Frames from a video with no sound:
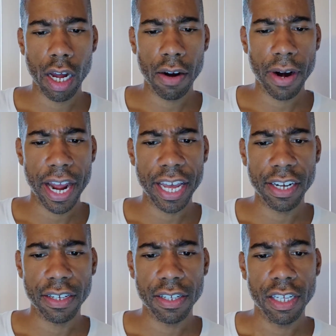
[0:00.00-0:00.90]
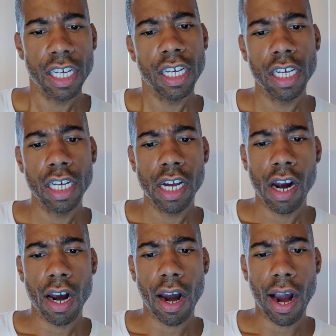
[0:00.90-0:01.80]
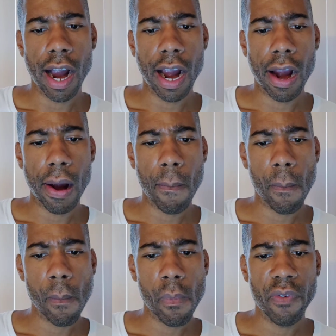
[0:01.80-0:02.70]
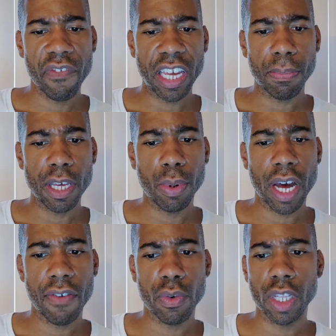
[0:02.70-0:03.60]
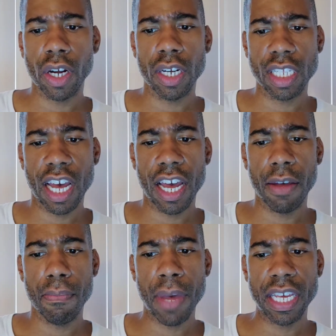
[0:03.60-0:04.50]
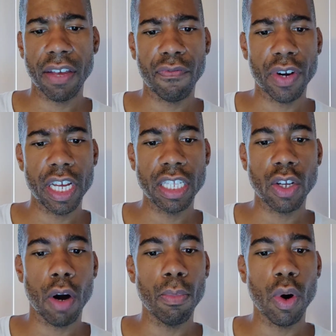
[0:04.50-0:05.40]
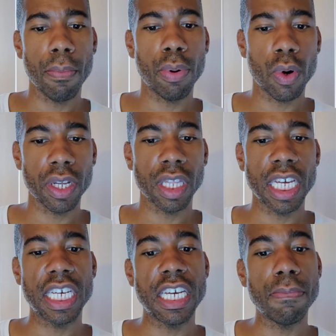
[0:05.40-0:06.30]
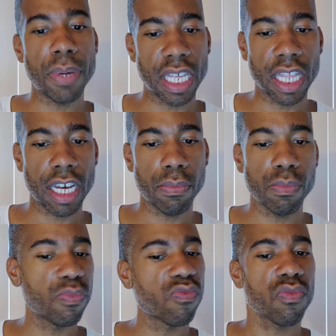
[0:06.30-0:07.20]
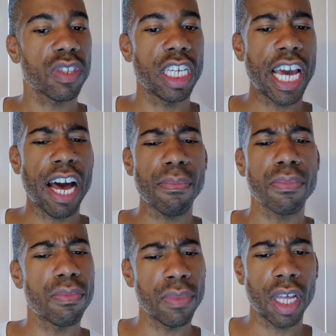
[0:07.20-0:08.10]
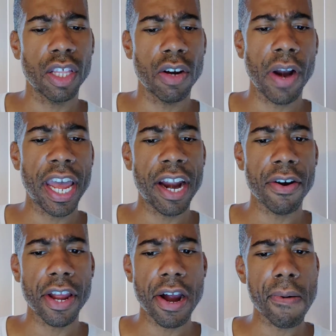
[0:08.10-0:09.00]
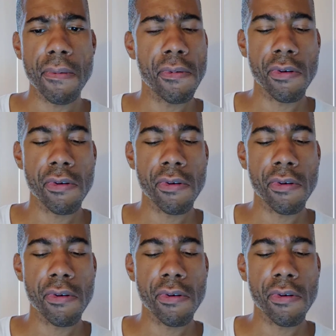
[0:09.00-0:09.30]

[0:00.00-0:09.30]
all right um, fake people have a really hard time making friends, or more importantly, keeping them. Yeah, another gray area.